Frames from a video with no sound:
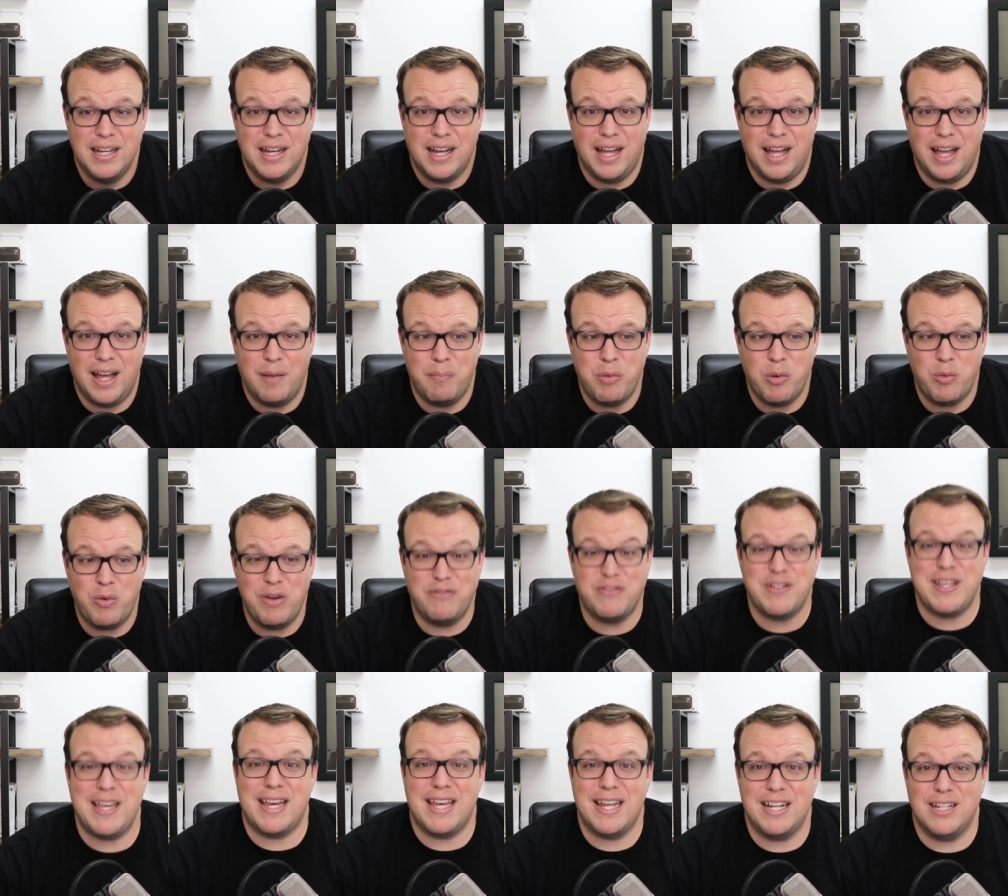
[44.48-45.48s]
Uh, but
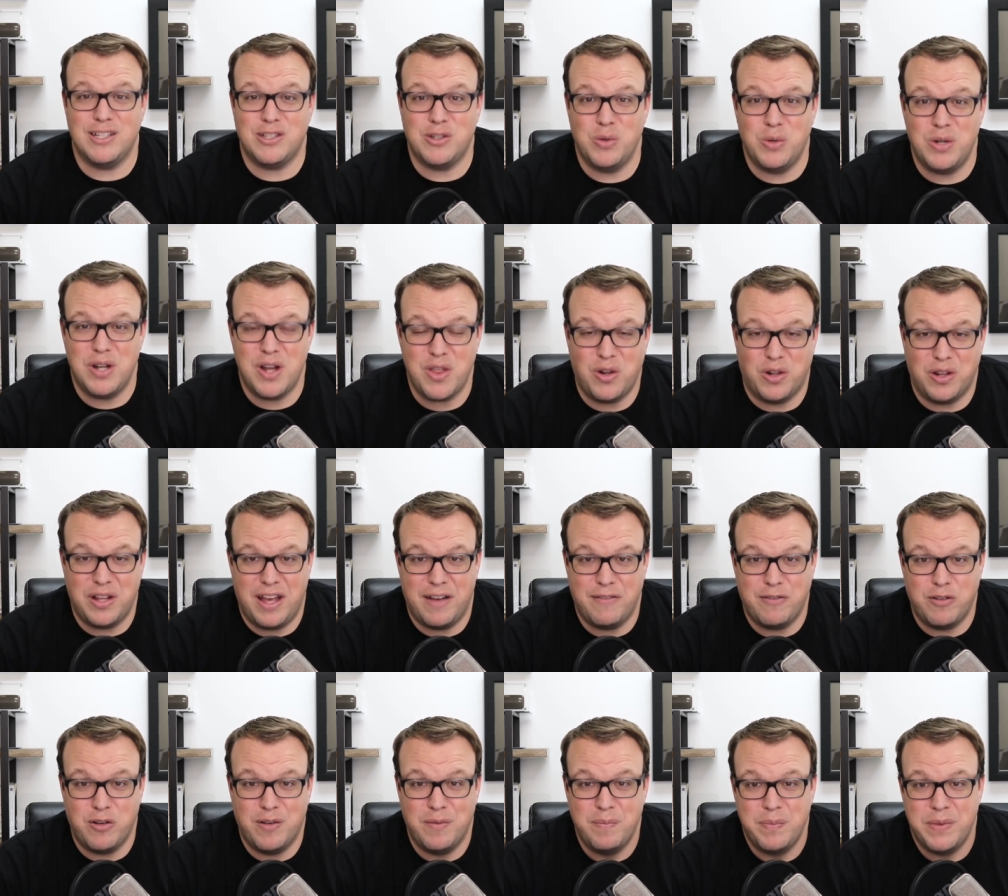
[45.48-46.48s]
we've taken it to another
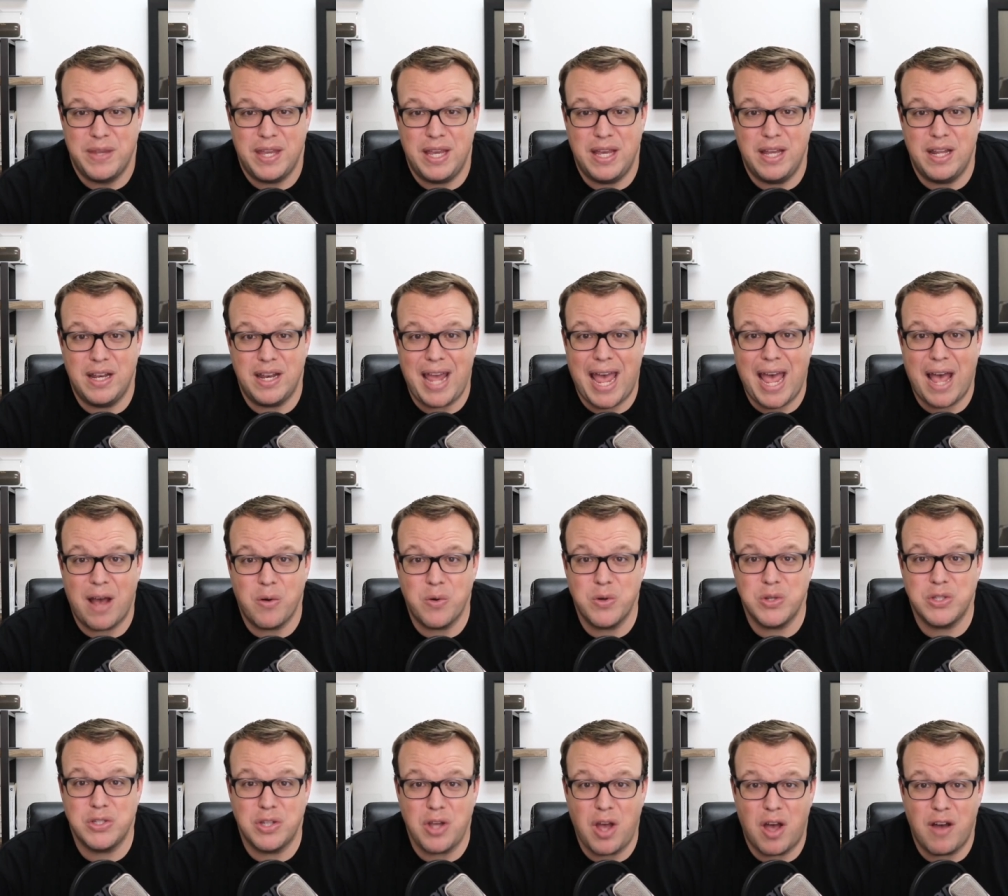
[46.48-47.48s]
level, and
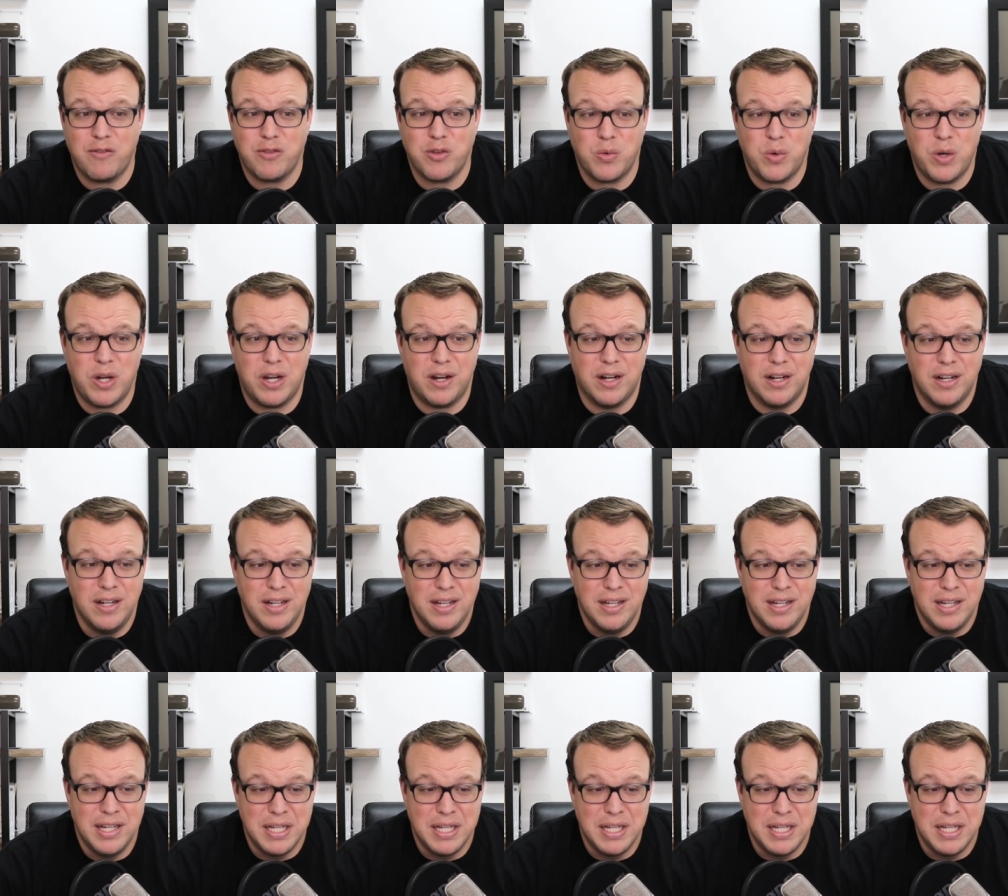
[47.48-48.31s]
our software